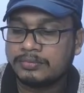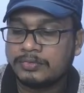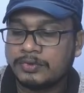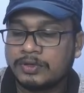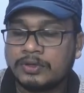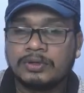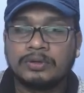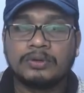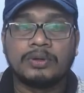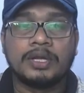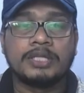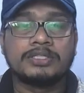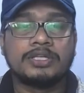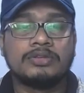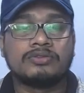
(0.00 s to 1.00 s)
Today's
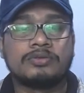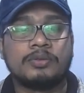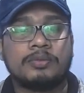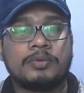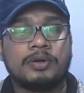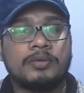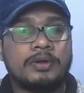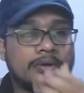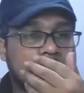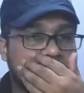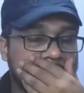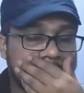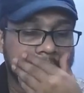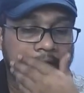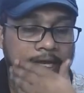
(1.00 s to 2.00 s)
newspaper.
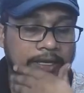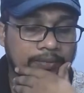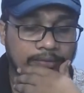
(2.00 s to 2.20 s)
Okay, I have